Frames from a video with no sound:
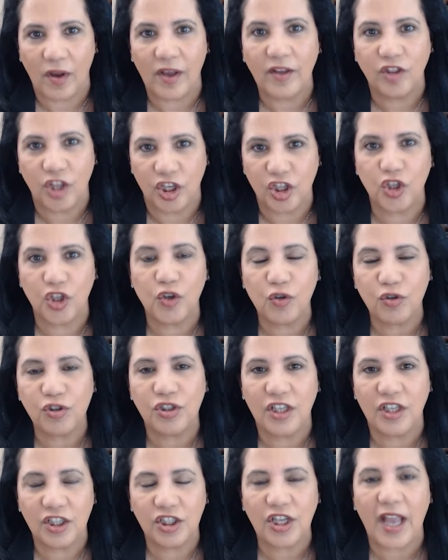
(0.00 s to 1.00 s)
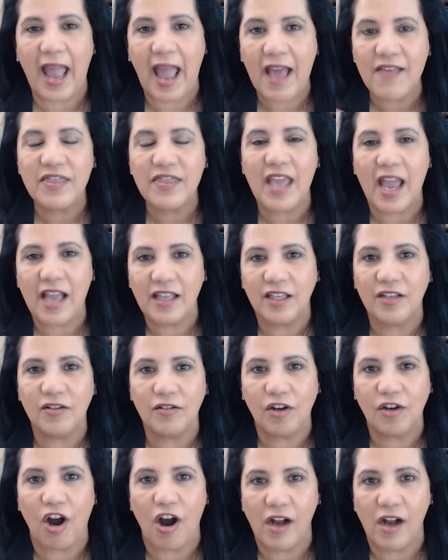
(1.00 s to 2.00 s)
the usage and the ideal
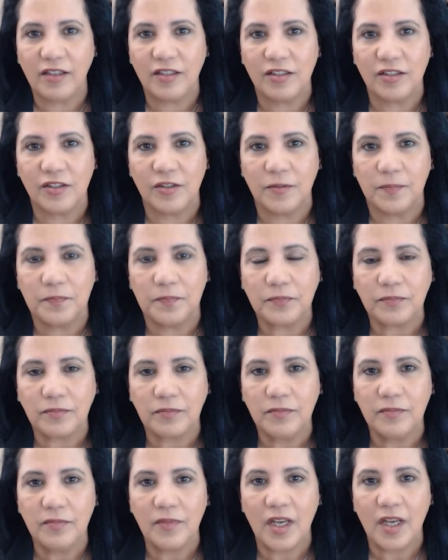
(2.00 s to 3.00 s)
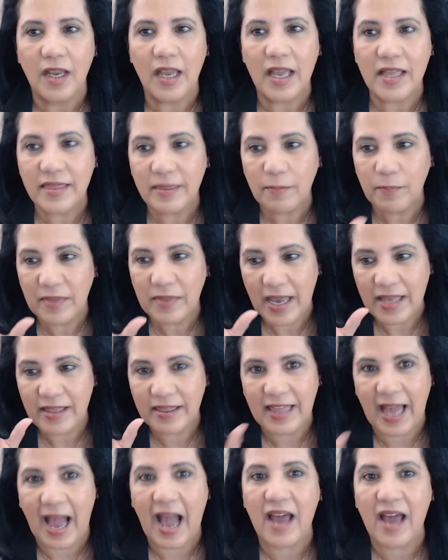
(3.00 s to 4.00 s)
cost, and
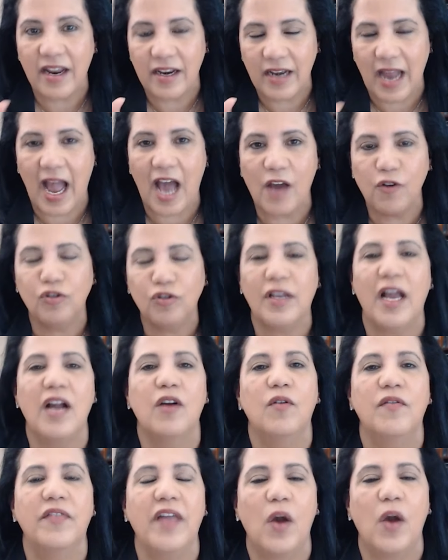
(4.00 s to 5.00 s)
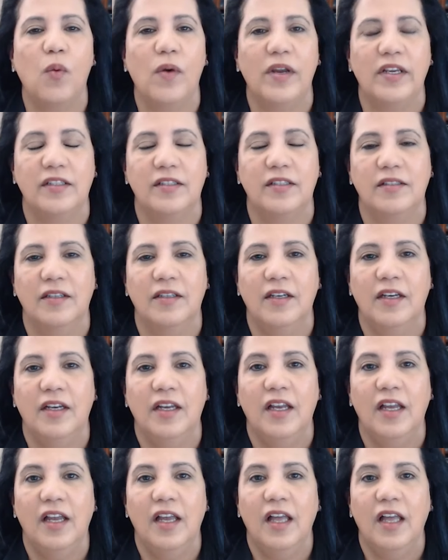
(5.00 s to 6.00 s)
and that, and how to tackle that waste
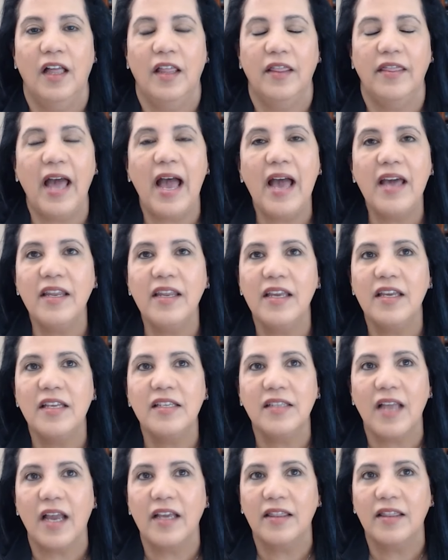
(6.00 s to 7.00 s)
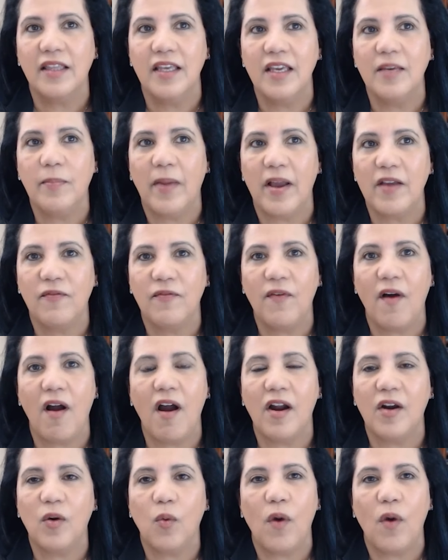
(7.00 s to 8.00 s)
that is, I think, by
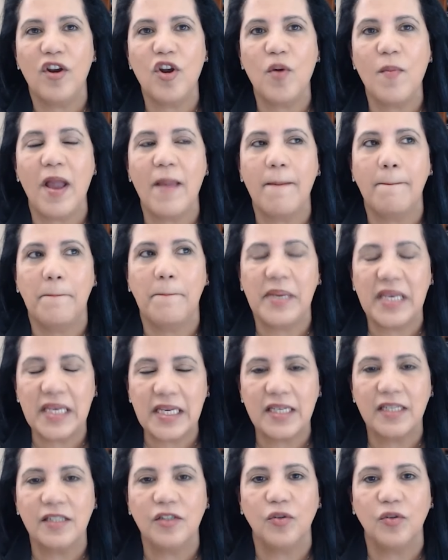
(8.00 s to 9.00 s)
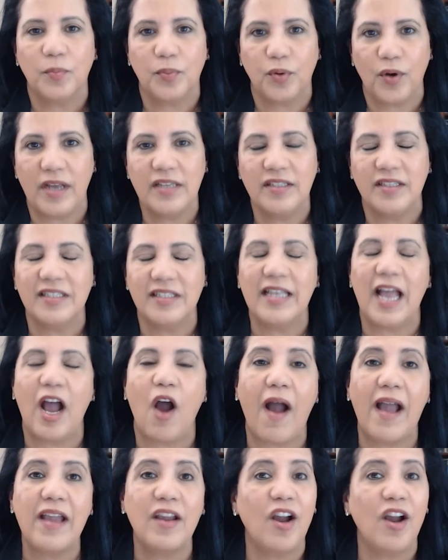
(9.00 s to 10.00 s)
far one of my biggest surprises. Now,
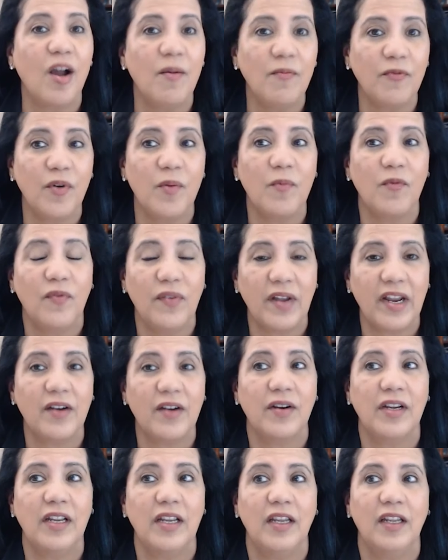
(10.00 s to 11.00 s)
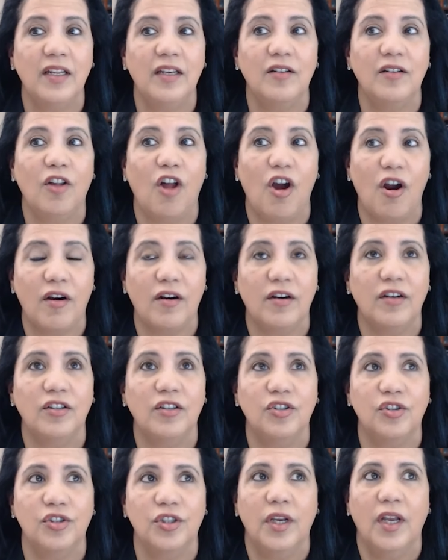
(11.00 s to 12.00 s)
I come from very
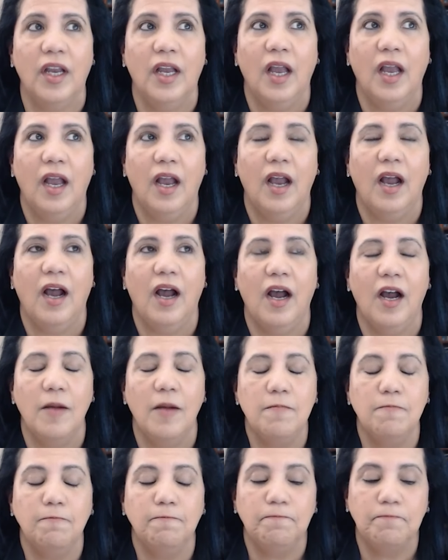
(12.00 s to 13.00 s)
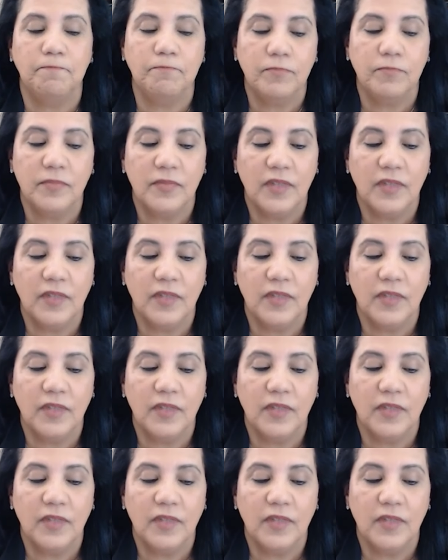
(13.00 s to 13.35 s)
large, um,